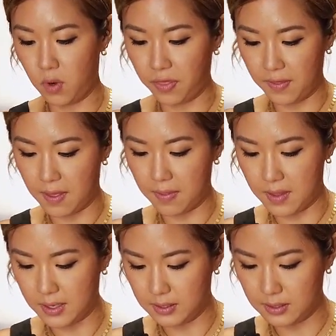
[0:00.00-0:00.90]
more thin than
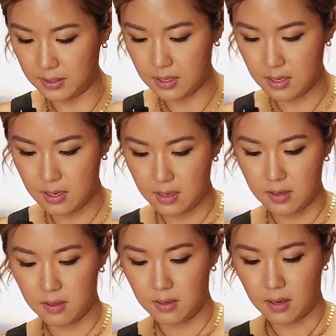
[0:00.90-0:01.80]
this.
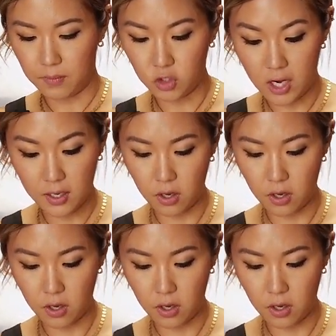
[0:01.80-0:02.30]
I'm trying